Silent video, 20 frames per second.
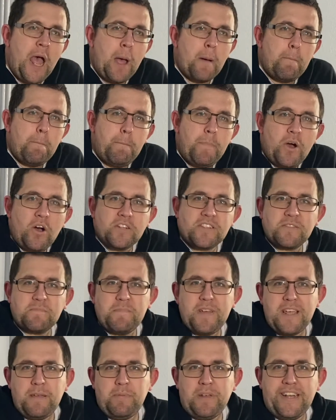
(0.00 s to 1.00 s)
But
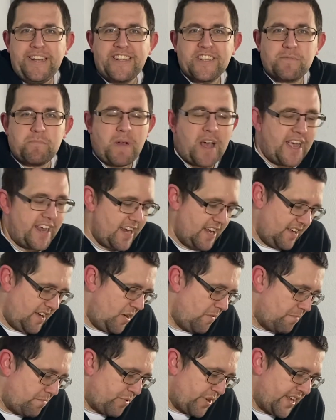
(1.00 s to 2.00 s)
maybe it's my
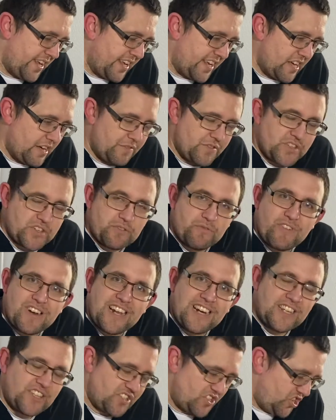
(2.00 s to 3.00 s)
upbringing of
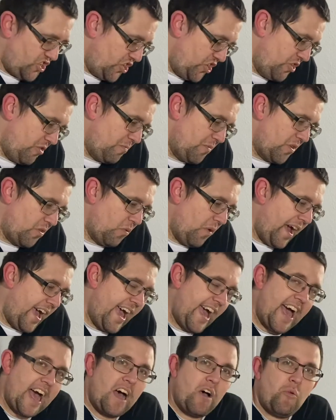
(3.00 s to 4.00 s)
surrealist humour,
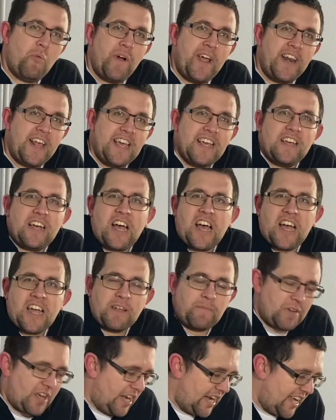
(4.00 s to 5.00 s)
where when
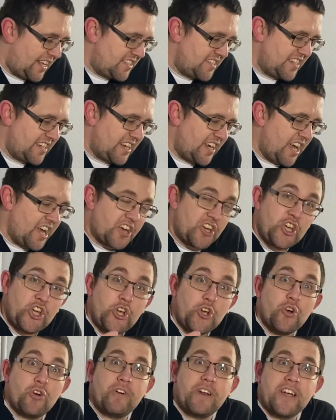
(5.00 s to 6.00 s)
I'm collecting a
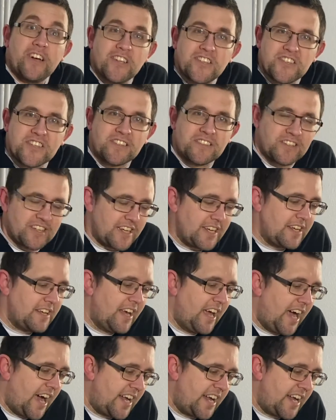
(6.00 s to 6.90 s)
curiosity,